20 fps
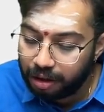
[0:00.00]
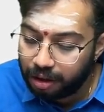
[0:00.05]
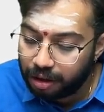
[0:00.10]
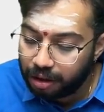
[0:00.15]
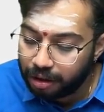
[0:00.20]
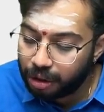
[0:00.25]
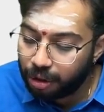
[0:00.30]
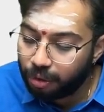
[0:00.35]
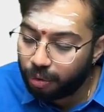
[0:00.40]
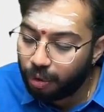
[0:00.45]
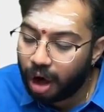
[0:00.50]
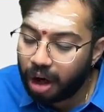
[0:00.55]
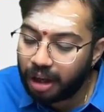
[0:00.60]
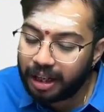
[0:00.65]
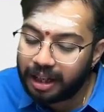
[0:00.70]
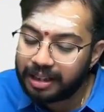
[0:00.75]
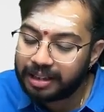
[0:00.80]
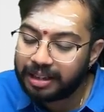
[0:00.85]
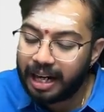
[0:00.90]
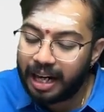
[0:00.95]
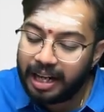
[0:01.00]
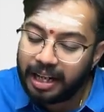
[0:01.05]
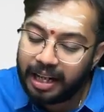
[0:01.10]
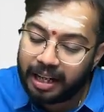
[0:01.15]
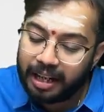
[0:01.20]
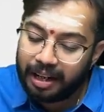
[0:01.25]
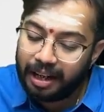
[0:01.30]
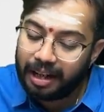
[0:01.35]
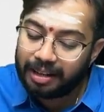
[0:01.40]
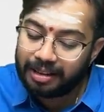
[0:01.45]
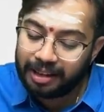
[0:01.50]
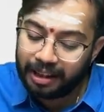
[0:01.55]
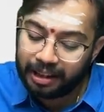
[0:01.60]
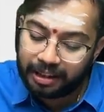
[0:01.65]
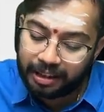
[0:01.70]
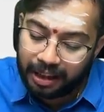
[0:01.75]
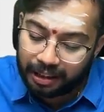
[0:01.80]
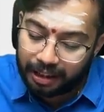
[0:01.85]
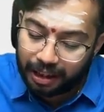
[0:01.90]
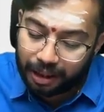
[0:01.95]
So what is rent here?
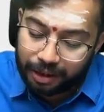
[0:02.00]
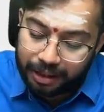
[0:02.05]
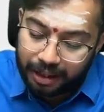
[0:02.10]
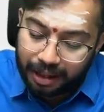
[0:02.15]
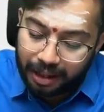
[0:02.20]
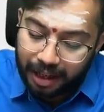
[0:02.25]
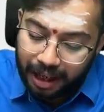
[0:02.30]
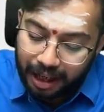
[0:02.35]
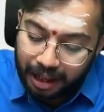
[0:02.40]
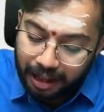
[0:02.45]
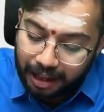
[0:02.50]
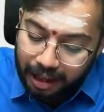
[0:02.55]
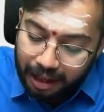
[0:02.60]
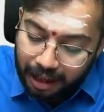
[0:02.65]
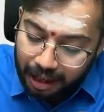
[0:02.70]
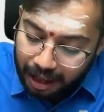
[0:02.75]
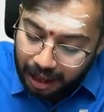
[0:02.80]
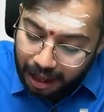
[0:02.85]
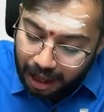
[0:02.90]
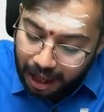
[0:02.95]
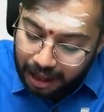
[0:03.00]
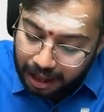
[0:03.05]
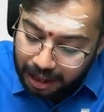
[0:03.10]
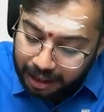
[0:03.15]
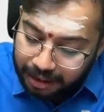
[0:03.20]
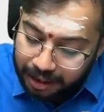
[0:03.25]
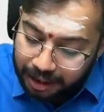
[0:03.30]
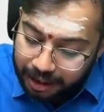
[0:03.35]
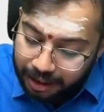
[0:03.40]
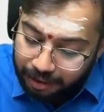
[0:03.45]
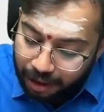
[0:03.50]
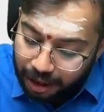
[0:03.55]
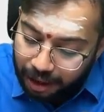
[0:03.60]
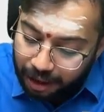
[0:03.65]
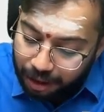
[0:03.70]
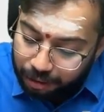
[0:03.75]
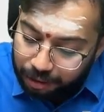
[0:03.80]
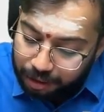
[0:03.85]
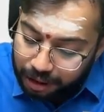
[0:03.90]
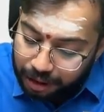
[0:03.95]
60,000, right? Rent is equal
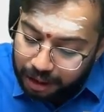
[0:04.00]
to